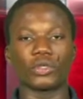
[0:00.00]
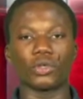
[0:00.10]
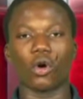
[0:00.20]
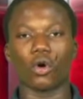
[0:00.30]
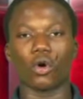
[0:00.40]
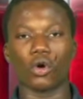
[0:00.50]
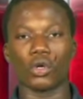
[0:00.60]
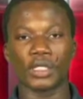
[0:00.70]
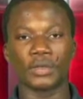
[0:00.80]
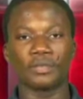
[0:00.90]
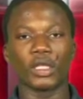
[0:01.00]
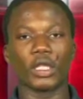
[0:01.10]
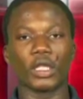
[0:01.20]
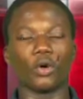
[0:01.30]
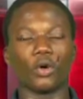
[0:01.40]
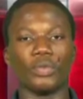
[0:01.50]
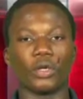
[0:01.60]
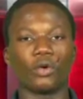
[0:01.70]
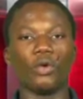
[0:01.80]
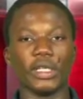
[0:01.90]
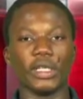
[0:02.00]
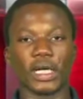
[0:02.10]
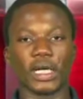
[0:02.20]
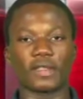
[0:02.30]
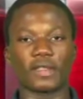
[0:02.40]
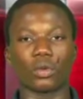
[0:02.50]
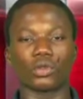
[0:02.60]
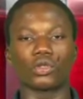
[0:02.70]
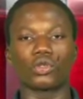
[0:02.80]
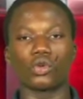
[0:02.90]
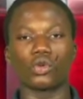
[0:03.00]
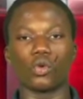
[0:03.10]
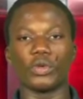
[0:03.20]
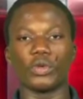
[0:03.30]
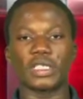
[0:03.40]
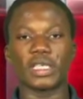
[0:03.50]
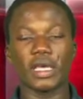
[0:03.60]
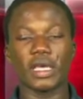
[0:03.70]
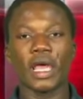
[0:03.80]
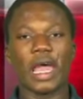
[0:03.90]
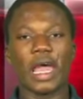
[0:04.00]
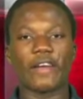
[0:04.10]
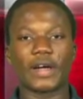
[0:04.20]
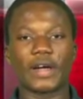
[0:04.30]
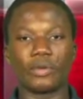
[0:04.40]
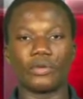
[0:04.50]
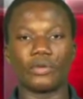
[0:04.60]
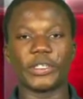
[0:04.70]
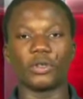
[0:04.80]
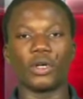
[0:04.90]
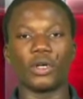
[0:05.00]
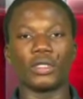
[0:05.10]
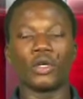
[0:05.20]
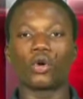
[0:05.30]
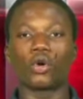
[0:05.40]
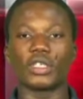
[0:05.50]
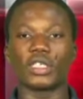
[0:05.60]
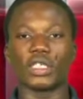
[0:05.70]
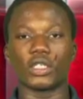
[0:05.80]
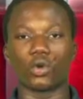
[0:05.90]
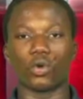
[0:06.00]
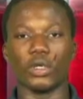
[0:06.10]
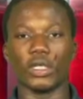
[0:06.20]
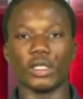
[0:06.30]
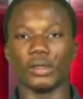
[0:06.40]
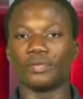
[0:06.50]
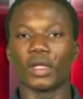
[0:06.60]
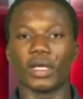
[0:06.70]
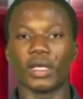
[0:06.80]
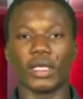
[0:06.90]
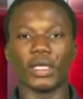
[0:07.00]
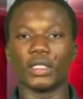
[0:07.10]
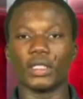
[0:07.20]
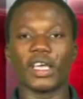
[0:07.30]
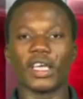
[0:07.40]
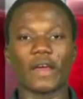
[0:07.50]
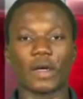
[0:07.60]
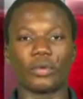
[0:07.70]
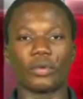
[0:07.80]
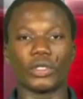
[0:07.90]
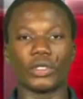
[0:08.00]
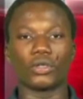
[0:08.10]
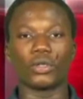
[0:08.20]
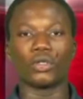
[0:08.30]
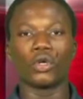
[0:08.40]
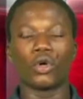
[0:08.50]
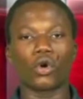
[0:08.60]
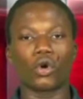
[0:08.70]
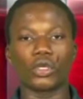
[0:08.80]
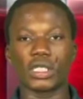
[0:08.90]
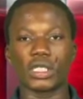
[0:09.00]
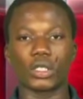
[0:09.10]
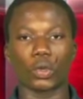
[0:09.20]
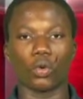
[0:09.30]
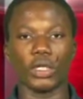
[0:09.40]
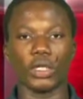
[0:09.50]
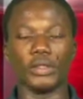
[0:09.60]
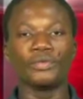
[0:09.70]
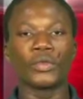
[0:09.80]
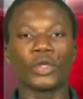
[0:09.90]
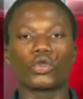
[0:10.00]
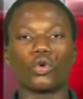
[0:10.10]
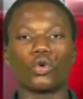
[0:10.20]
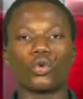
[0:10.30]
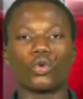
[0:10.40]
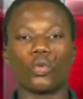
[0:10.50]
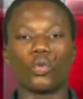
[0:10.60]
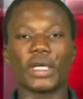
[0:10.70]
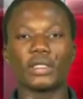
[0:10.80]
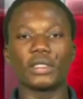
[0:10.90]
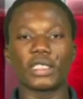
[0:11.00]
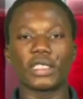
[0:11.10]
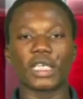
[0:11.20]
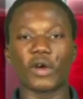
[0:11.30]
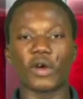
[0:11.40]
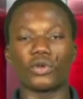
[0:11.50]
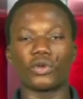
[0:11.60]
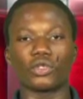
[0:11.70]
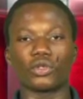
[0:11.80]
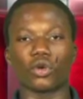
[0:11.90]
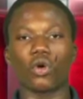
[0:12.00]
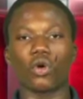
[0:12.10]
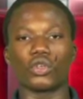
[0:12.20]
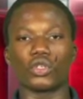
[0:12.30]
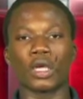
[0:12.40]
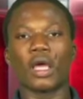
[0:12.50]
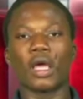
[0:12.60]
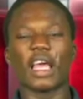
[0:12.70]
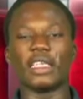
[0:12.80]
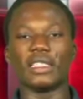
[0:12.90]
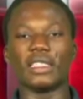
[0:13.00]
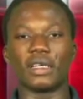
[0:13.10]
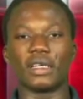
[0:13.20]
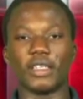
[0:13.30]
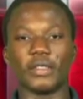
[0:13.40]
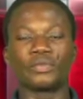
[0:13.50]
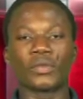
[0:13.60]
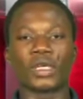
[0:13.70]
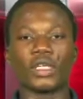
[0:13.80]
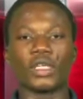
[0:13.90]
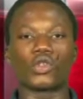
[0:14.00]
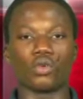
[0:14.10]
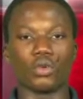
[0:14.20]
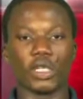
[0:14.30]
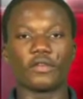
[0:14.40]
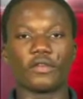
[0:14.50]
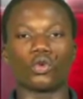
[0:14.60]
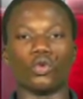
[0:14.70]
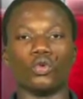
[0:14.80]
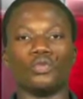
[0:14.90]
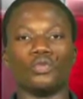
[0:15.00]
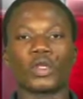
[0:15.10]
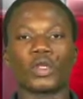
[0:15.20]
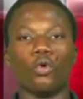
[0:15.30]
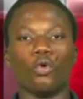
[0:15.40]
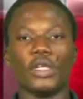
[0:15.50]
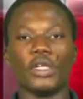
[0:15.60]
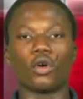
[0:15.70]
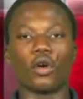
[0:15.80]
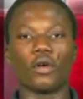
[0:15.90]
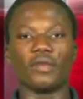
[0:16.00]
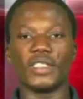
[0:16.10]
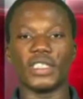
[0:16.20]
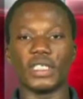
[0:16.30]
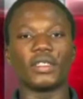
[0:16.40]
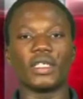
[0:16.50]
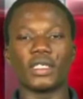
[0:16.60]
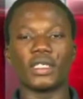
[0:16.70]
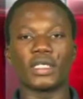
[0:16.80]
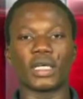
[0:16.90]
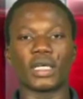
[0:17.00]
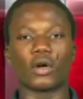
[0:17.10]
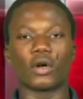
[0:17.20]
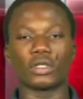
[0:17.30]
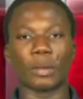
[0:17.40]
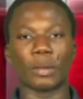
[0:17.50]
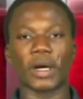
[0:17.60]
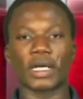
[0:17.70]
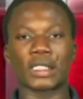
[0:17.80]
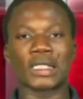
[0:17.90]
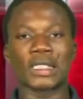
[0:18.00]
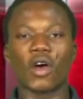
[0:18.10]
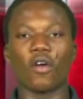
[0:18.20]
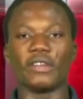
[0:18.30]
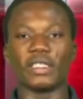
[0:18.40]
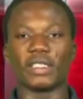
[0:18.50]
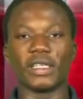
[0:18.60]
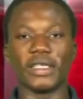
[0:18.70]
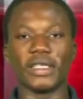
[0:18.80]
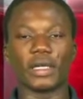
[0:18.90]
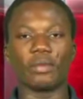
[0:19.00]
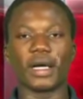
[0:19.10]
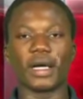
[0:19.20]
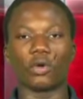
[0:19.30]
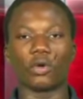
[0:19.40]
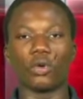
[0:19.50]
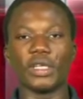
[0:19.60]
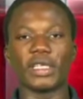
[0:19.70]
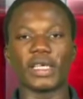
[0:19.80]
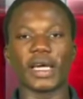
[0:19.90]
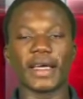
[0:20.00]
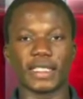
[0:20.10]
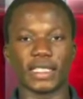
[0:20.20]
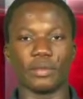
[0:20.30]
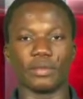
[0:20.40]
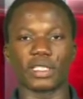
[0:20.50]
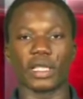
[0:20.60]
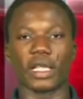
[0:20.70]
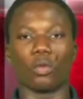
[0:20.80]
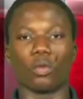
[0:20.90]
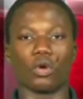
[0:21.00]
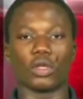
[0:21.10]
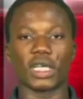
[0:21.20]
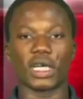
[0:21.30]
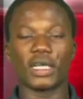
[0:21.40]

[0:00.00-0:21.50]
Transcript: occurs, there will be cooling afterwards. So we say evaporation causes cooling. Again, evaporation causes cooling. So when this evaporation occurs in the clay, it will lead to cooling of the internal part of the clay, thereby cooling the items like water